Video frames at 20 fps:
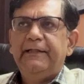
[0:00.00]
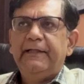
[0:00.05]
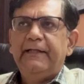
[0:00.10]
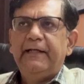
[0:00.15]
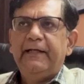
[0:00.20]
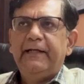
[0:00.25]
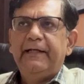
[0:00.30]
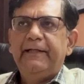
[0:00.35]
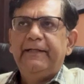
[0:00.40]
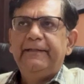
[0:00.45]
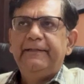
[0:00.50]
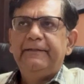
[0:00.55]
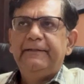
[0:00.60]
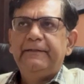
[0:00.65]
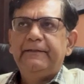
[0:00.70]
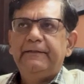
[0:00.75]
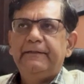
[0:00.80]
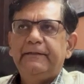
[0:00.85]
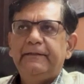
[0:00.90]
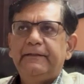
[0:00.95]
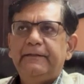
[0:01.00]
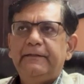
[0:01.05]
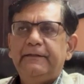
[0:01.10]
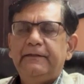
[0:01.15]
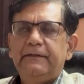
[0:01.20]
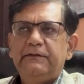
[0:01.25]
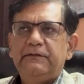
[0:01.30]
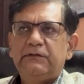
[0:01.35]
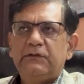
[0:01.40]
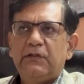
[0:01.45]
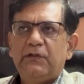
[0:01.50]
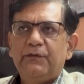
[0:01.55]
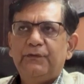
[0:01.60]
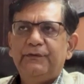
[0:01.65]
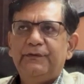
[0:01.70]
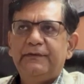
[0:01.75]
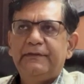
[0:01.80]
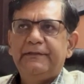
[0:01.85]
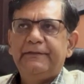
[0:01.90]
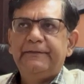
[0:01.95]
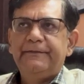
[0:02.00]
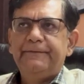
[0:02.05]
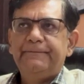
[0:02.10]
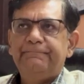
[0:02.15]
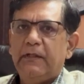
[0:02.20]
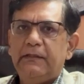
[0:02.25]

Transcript: and it's how the